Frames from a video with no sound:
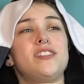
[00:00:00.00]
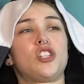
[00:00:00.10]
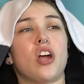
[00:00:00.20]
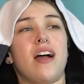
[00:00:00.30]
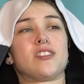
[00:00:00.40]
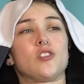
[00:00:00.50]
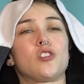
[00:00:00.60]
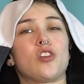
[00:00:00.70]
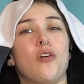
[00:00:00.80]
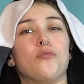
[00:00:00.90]
these shots are
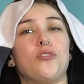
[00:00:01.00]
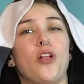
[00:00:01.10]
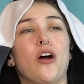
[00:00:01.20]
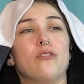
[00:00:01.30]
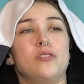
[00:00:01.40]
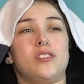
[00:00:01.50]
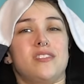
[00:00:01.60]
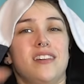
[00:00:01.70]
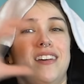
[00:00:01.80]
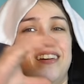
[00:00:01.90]
so
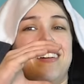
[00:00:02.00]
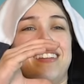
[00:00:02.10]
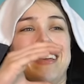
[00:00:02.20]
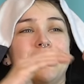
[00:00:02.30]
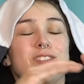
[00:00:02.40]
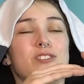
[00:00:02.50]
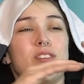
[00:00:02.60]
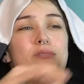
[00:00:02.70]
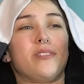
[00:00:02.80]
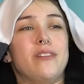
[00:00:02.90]
close. Like, they're
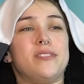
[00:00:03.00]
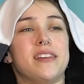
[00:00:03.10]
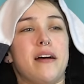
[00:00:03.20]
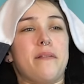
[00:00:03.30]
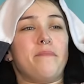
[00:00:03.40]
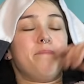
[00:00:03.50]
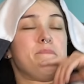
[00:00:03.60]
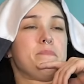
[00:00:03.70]
so close up.